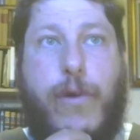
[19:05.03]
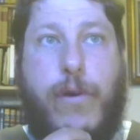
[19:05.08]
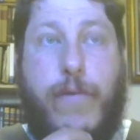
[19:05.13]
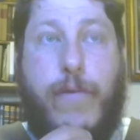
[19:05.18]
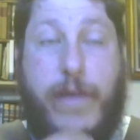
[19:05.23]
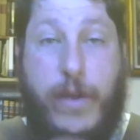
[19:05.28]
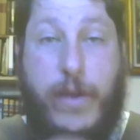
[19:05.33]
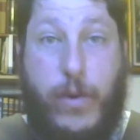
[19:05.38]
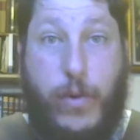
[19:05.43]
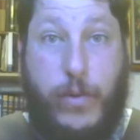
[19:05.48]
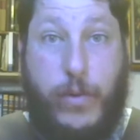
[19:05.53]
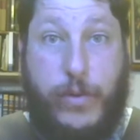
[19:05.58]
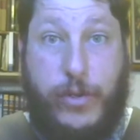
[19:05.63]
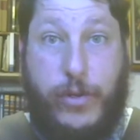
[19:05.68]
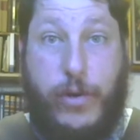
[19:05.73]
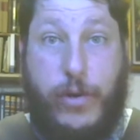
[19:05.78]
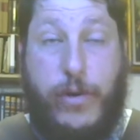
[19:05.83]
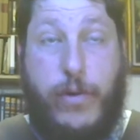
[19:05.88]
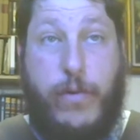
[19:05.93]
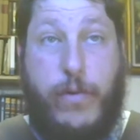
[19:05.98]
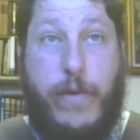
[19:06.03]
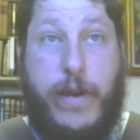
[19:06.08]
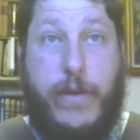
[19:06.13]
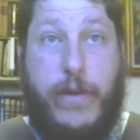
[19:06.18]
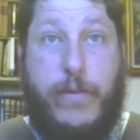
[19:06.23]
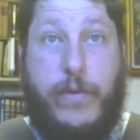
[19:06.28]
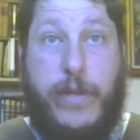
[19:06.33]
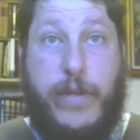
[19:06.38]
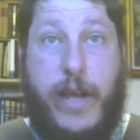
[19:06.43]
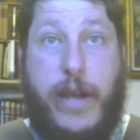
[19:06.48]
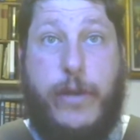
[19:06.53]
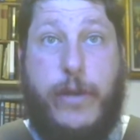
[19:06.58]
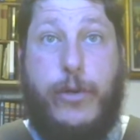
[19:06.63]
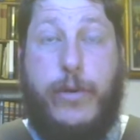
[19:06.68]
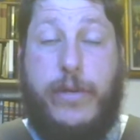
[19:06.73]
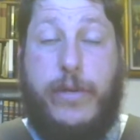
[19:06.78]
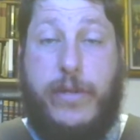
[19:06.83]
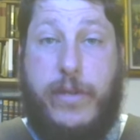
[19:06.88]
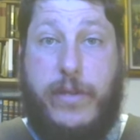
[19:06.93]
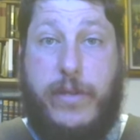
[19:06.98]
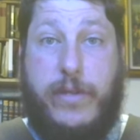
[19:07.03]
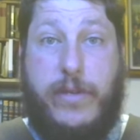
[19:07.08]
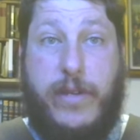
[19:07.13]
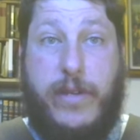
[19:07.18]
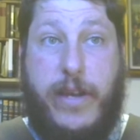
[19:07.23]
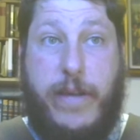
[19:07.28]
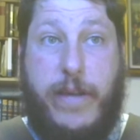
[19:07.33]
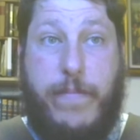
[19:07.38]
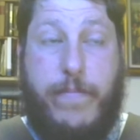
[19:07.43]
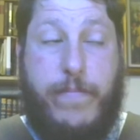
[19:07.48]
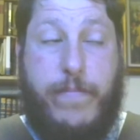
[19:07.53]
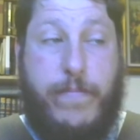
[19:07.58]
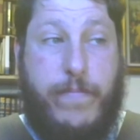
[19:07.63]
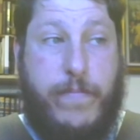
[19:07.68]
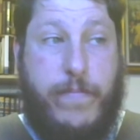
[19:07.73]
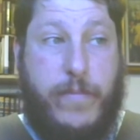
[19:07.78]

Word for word: already holds certain heretical doctrines at this time,